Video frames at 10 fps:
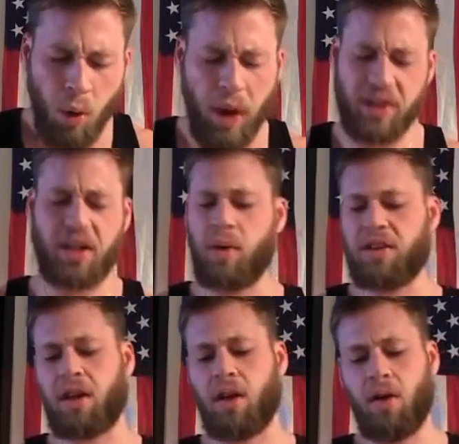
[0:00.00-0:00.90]
Wait a
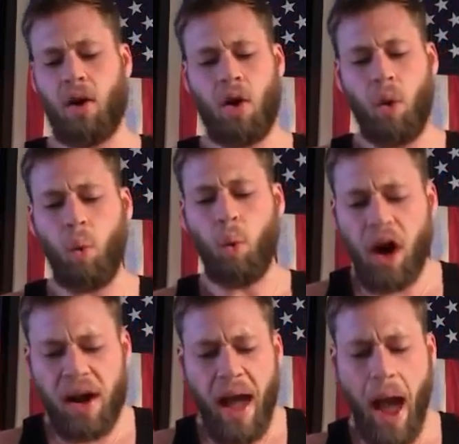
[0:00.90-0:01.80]
second.
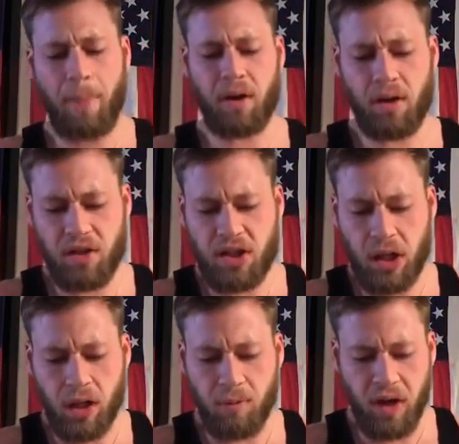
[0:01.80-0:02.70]
What happened to the
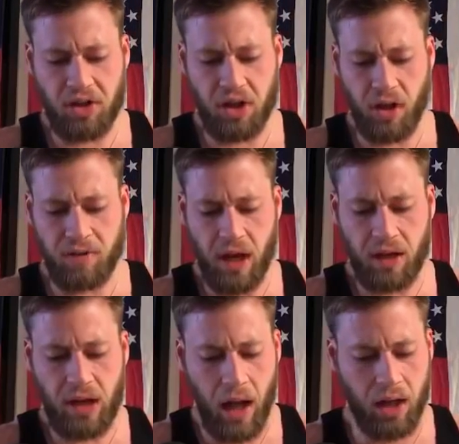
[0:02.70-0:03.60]
circumvention of
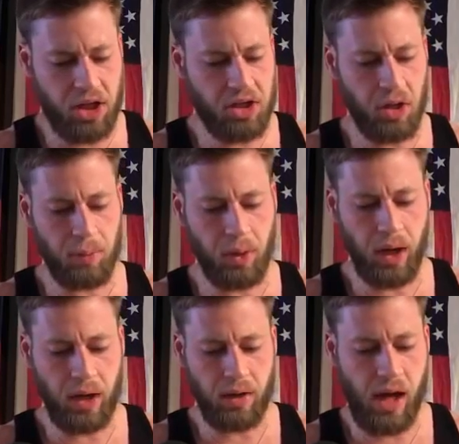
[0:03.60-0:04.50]
technologies
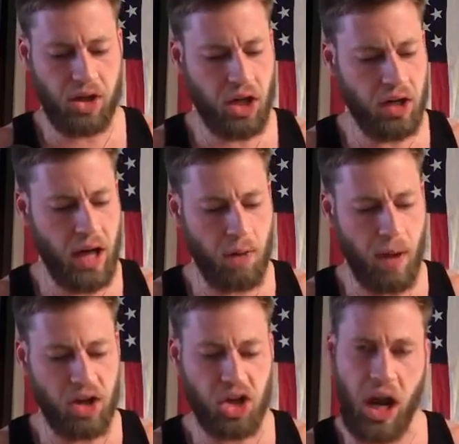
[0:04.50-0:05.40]
complaint that shut down
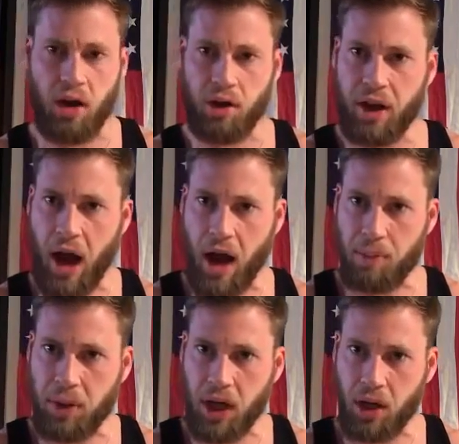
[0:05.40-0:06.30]
my channel that I
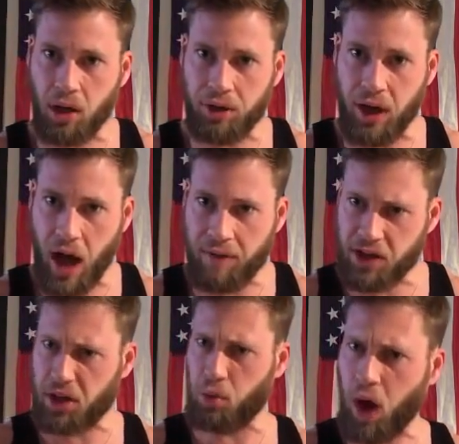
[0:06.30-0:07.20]
appealed and
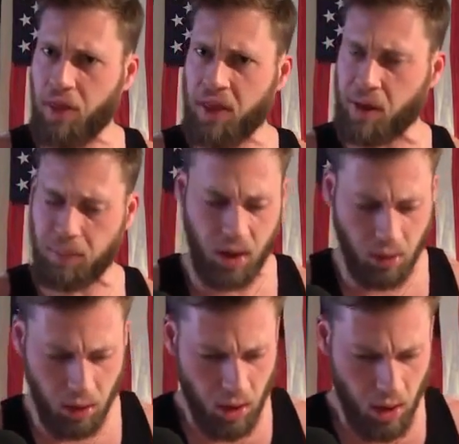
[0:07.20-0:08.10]
obviously won the
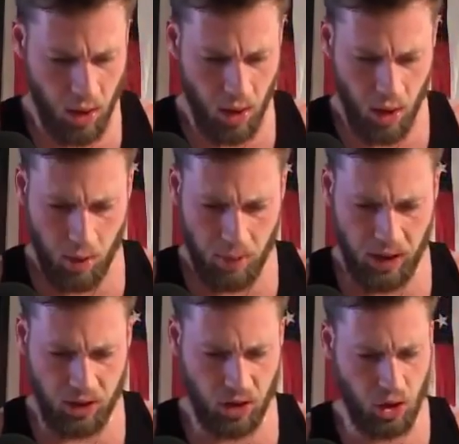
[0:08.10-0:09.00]
appeal?
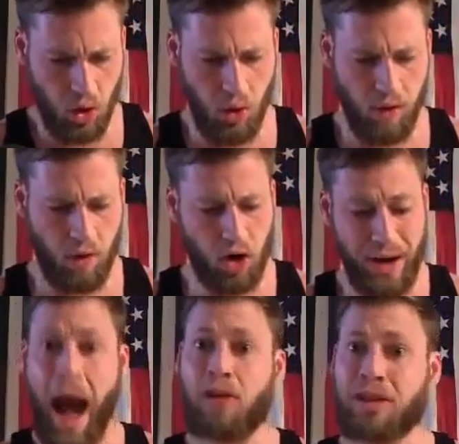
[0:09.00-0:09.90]
Because you are
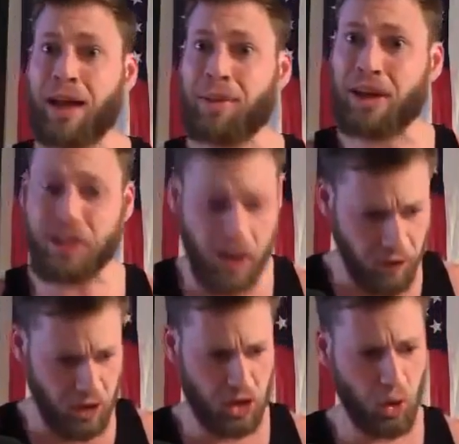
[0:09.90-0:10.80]
now telling me a
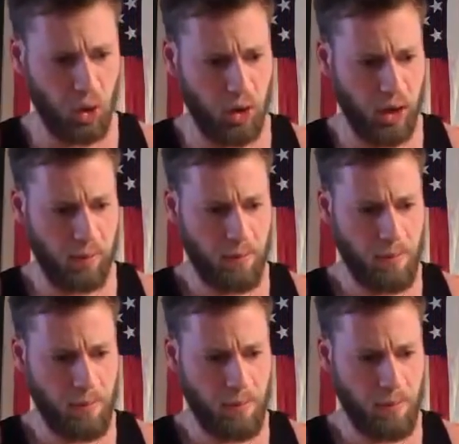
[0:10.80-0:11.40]
different story